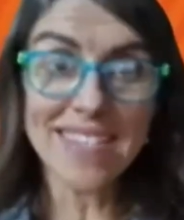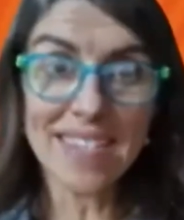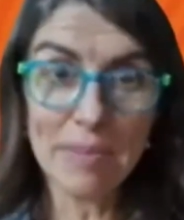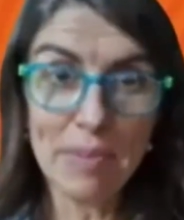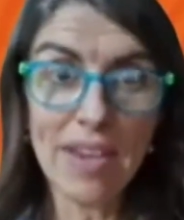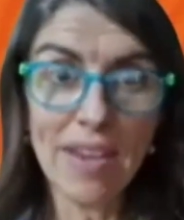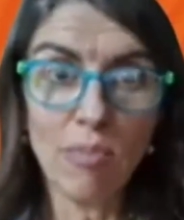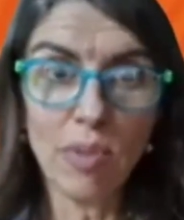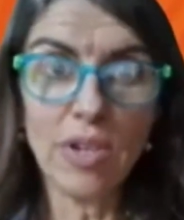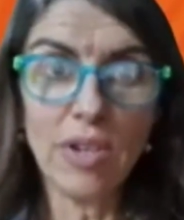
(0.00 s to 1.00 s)
is a big
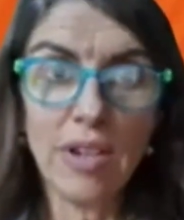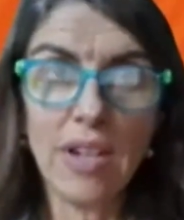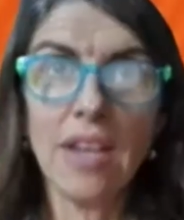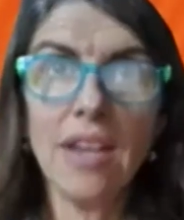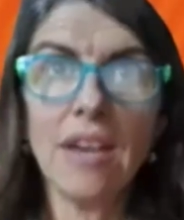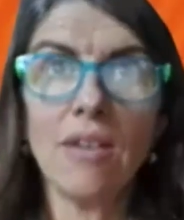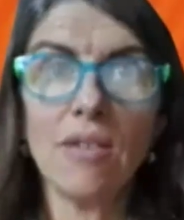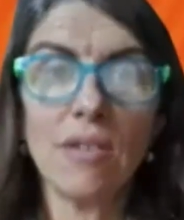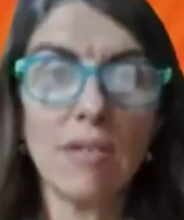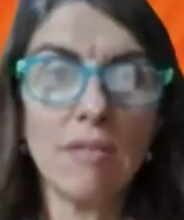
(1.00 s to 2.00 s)
opportunity
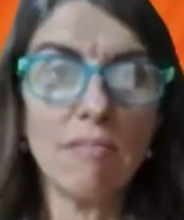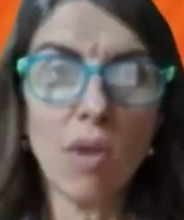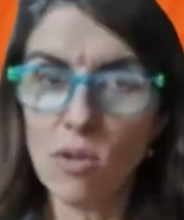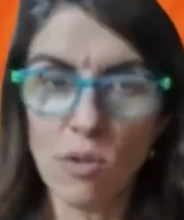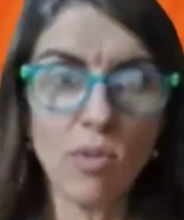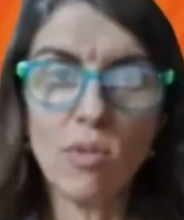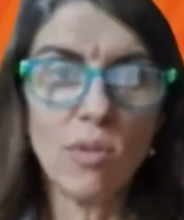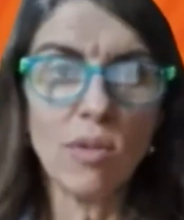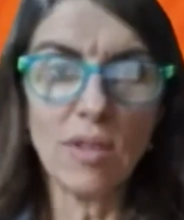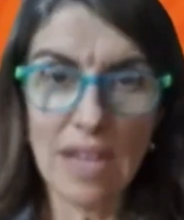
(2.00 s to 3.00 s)
on
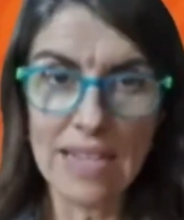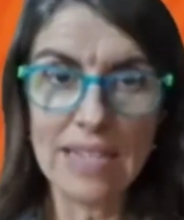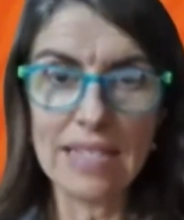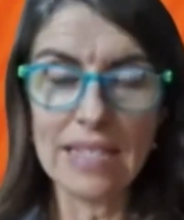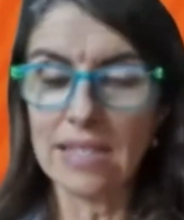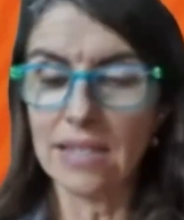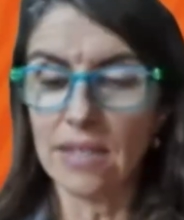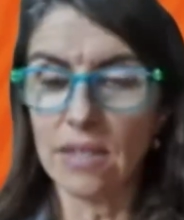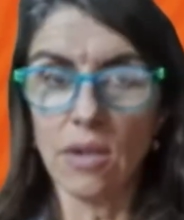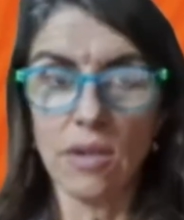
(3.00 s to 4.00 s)
multiple layers.
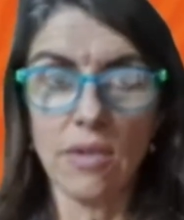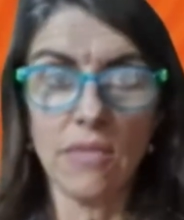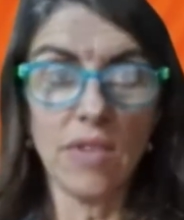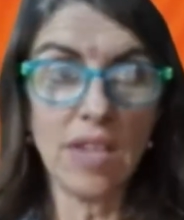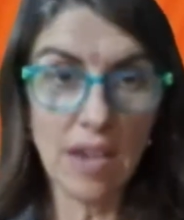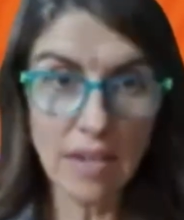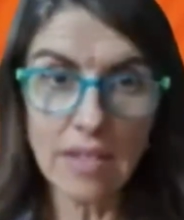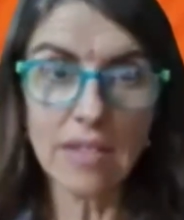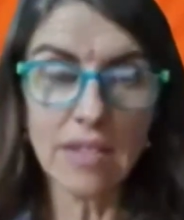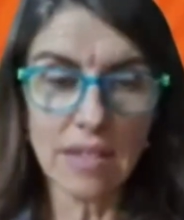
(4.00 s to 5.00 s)
So
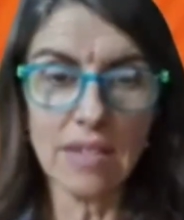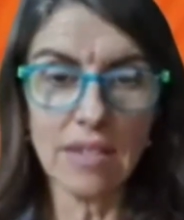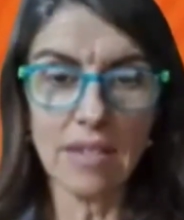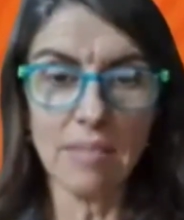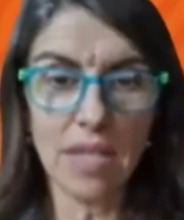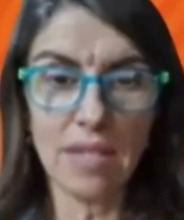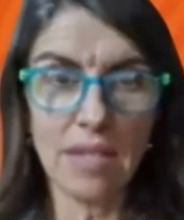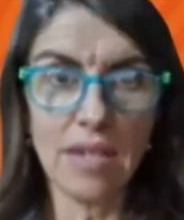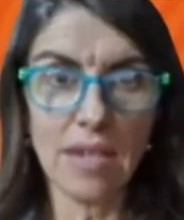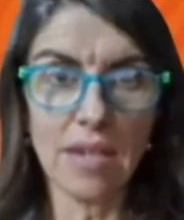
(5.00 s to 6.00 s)
yes, there's a
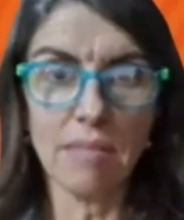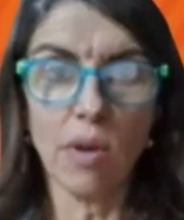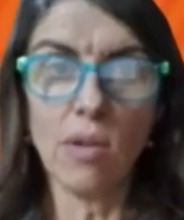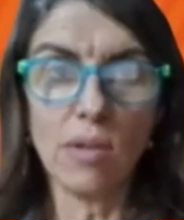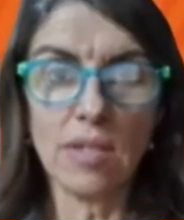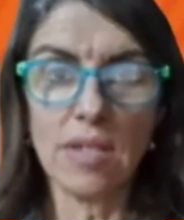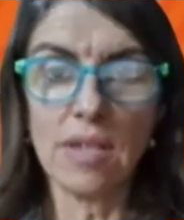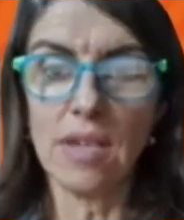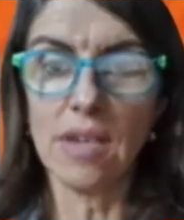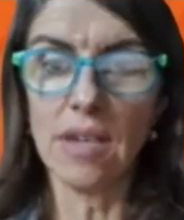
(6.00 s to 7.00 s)
domestic
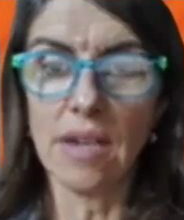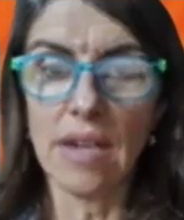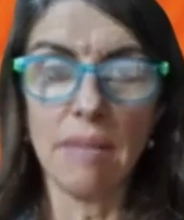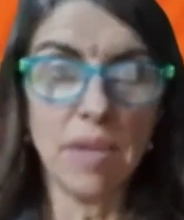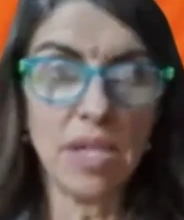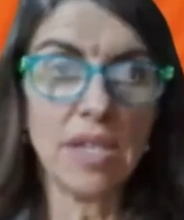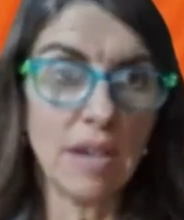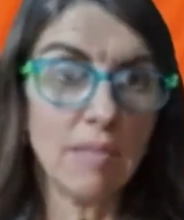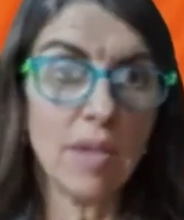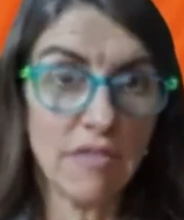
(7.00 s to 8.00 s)
policy ambition
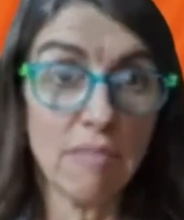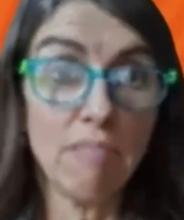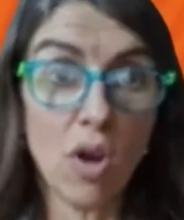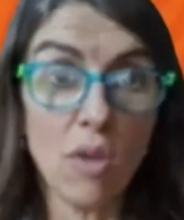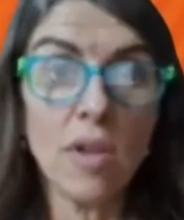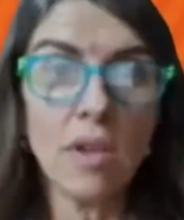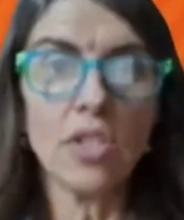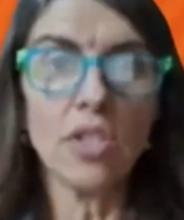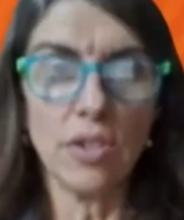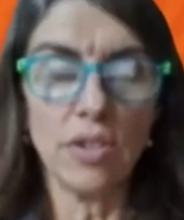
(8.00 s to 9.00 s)
uplift
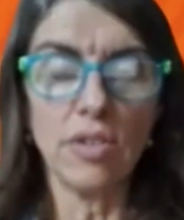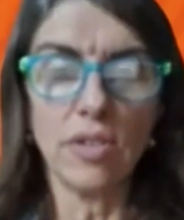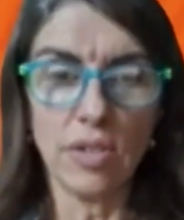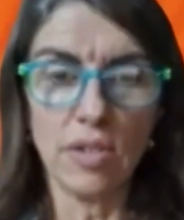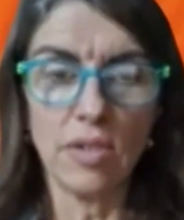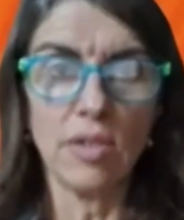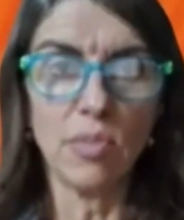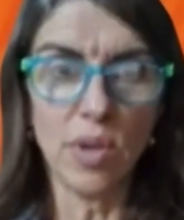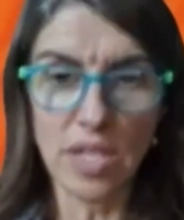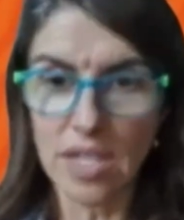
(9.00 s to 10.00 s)
moment due to the
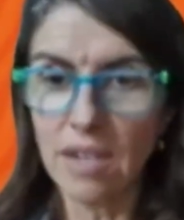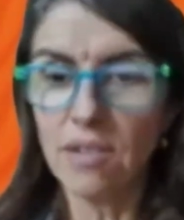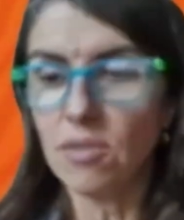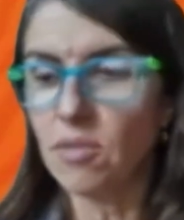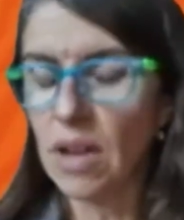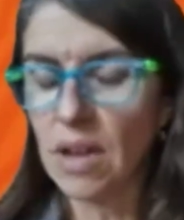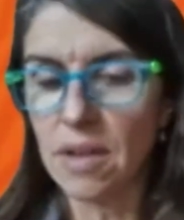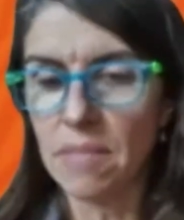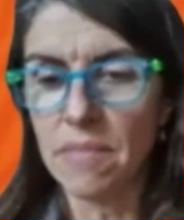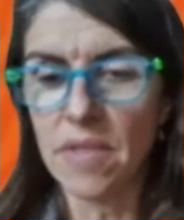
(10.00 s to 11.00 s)
pressure
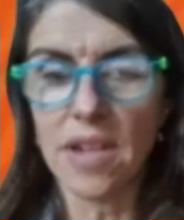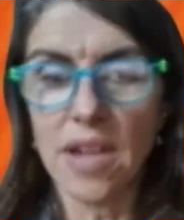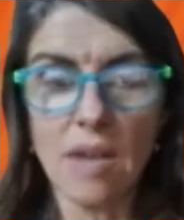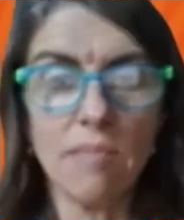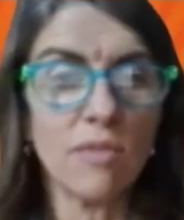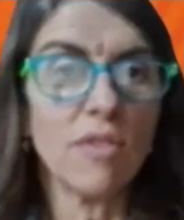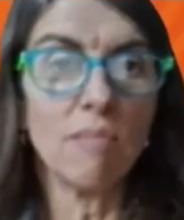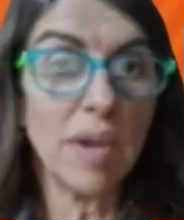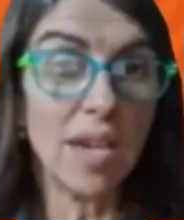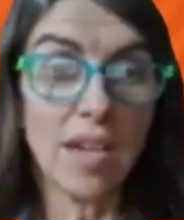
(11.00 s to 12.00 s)
that comes
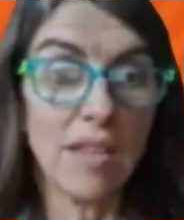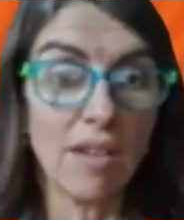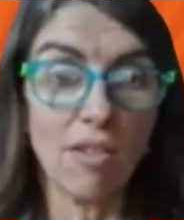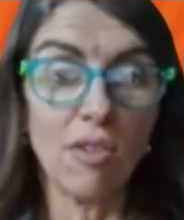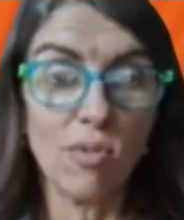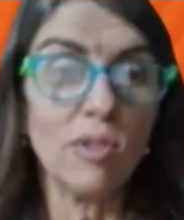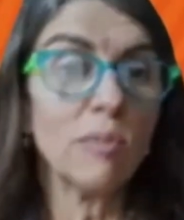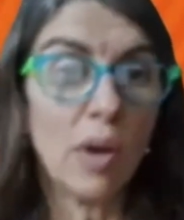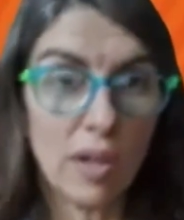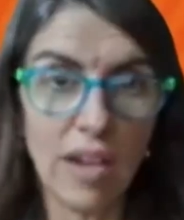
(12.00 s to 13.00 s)
from being in the global
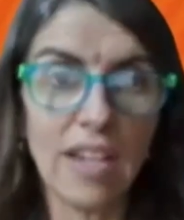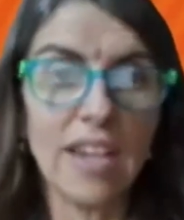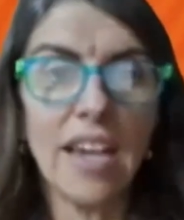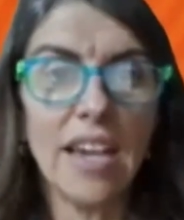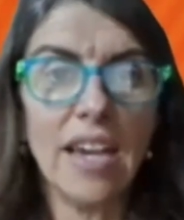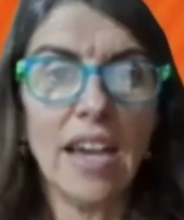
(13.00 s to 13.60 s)
spotlight.